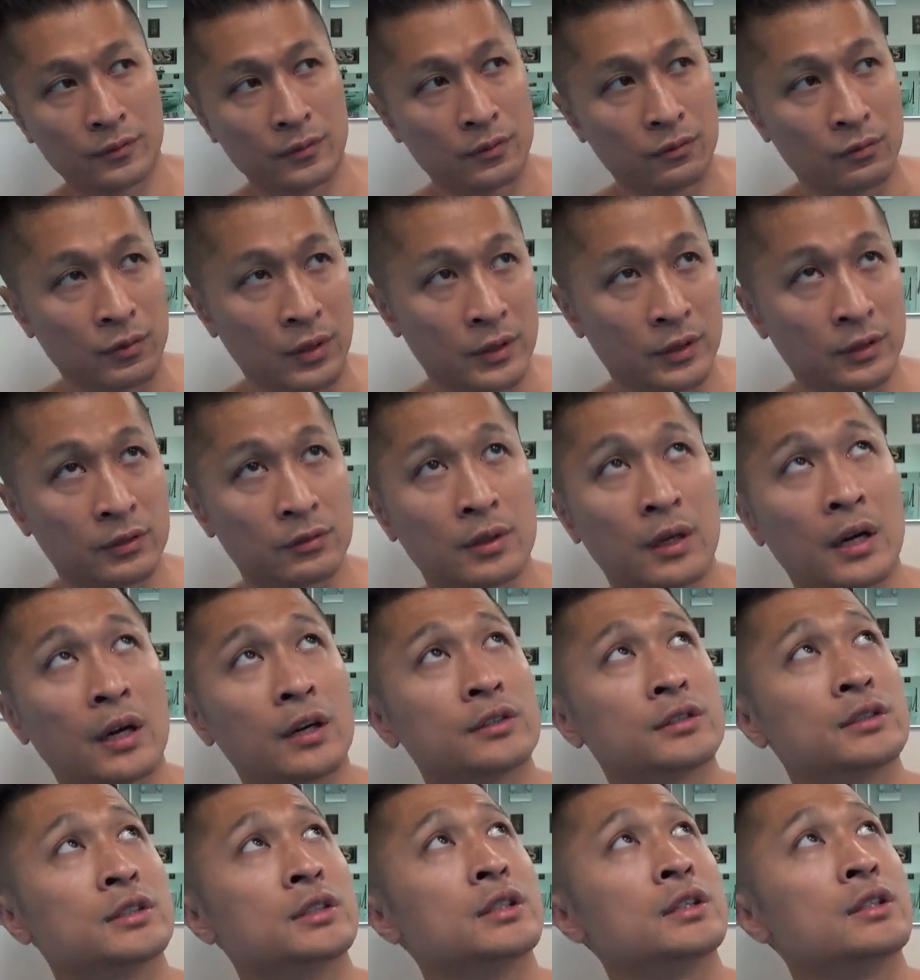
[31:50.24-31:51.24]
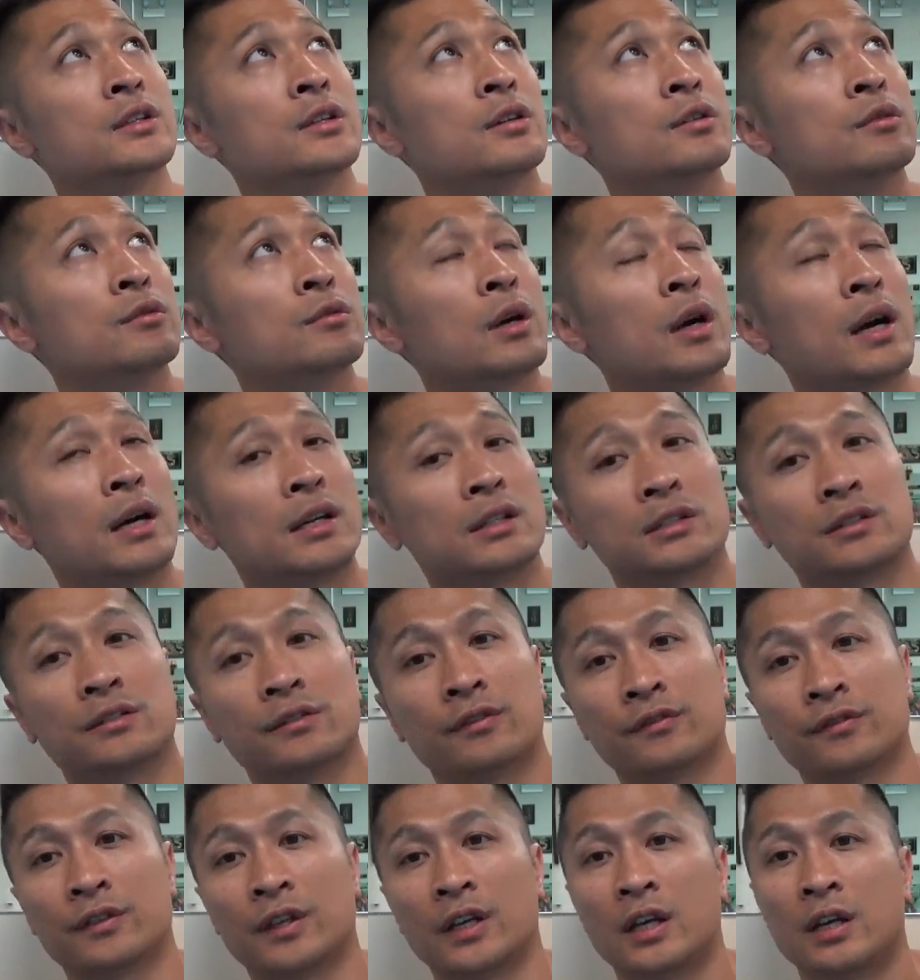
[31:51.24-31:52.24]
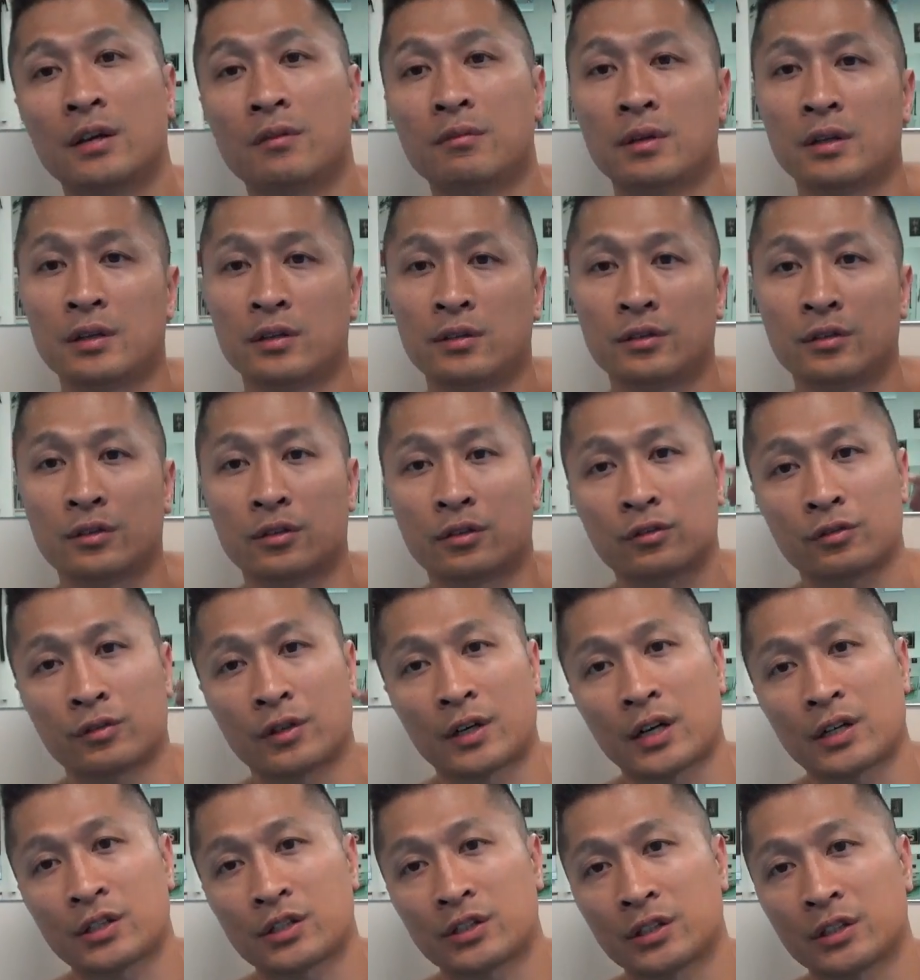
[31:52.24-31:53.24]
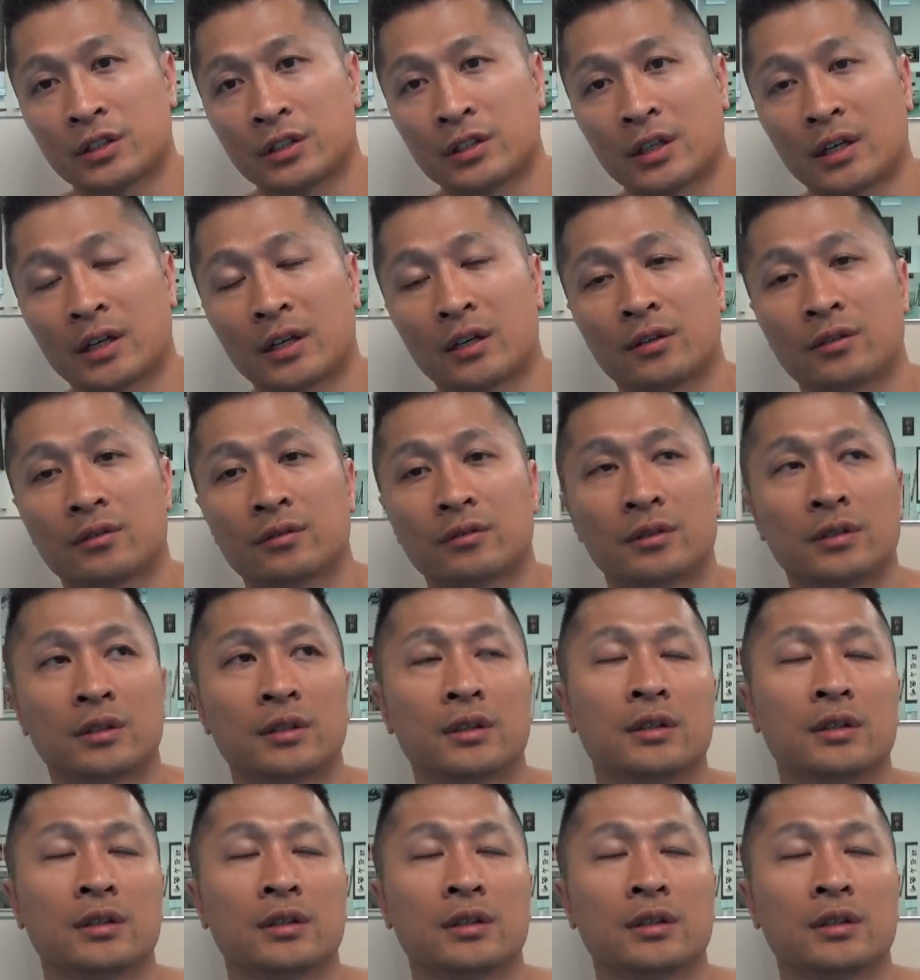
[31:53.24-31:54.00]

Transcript: Ronda Rousey and her rise to fame and her crashing down,